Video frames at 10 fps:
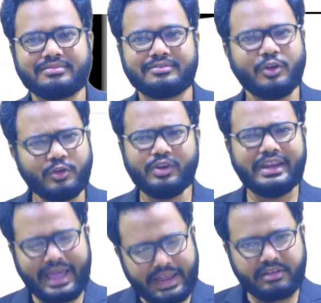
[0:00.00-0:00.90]
So you
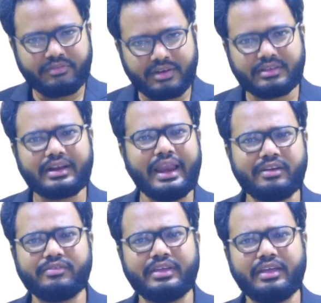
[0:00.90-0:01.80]
need any further
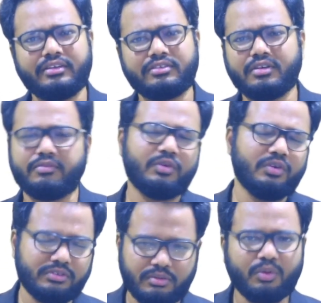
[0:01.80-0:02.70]
clarification, of
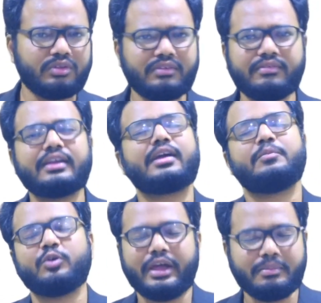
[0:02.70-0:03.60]
course, you're more than welcome
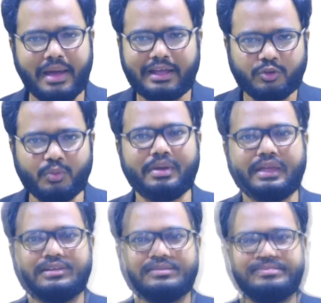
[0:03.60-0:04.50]
to get back through
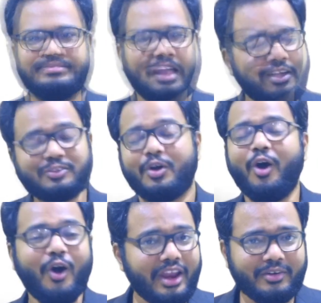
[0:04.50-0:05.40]
mail. So
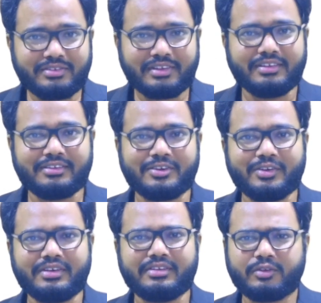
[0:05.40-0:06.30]
all I would suggest
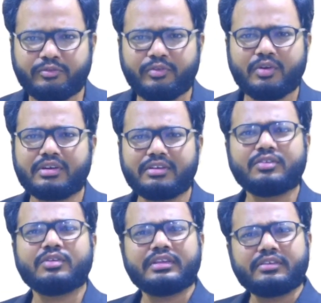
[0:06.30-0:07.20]
you is to focus
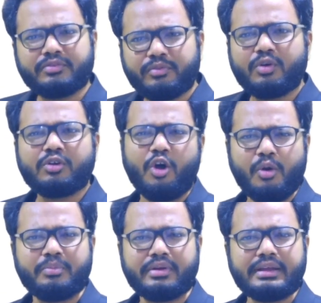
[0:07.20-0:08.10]
on these 4
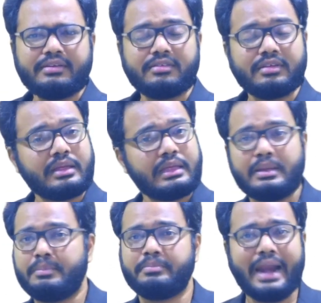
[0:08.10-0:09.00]
components.
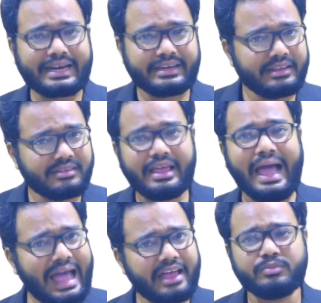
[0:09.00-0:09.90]
Practice
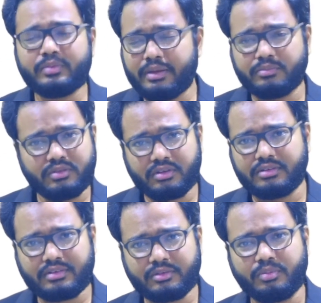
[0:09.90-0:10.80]
as many
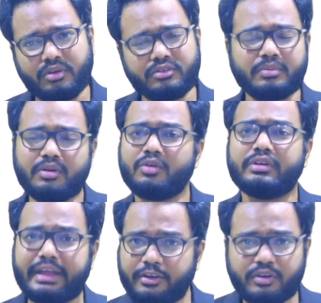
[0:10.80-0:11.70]
MCQs as possible on a
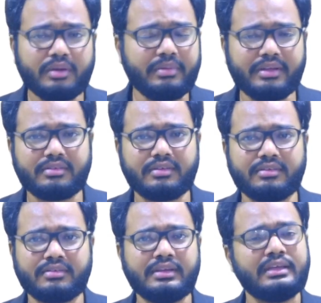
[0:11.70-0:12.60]
day-to-day
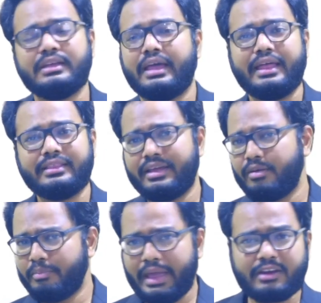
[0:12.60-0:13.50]
basis, and
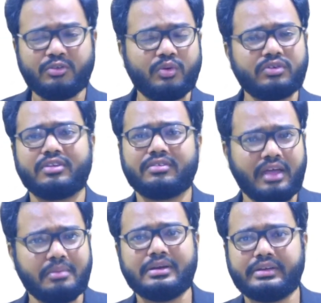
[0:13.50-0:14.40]
then make notes
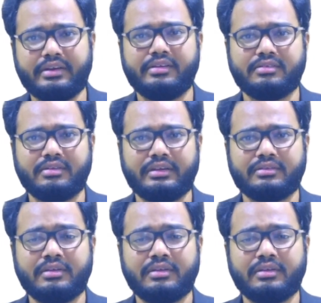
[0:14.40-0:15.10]
simultaneously.